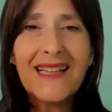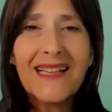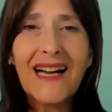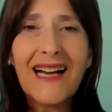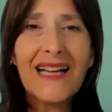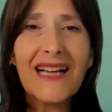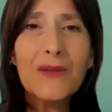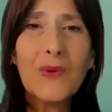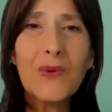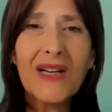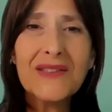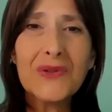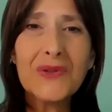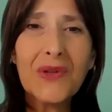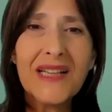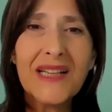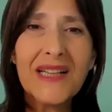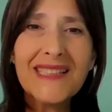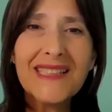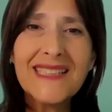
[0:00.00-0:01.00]
I want to
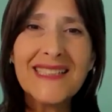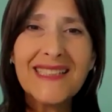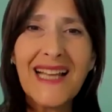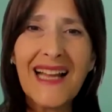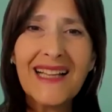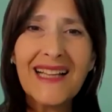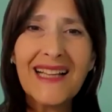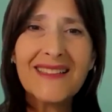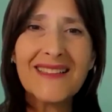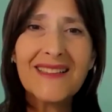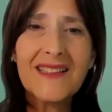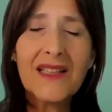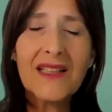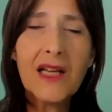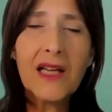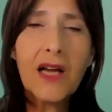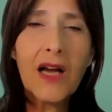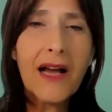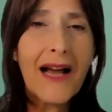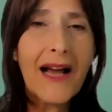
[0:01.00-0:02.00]
understand
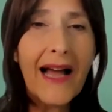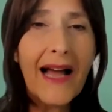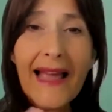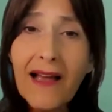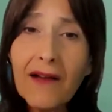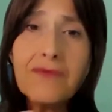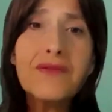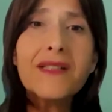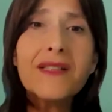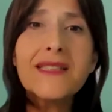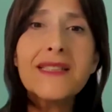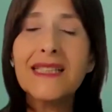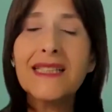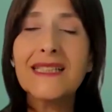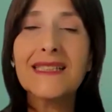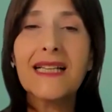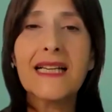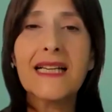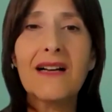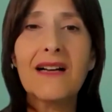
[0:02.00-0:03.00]
everything
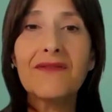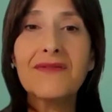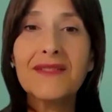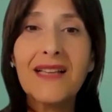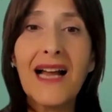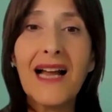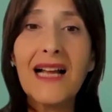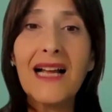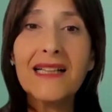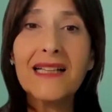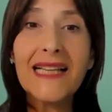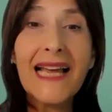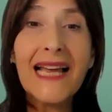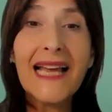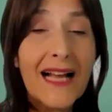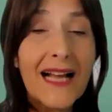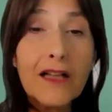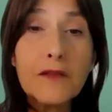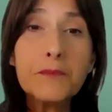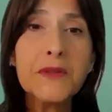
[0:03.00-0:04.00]
that I've done
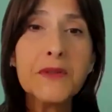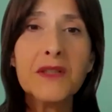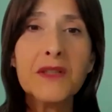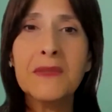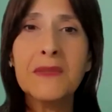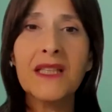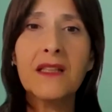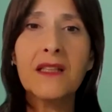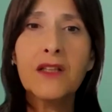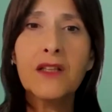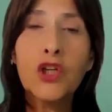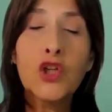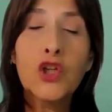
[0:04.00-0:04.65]
helped me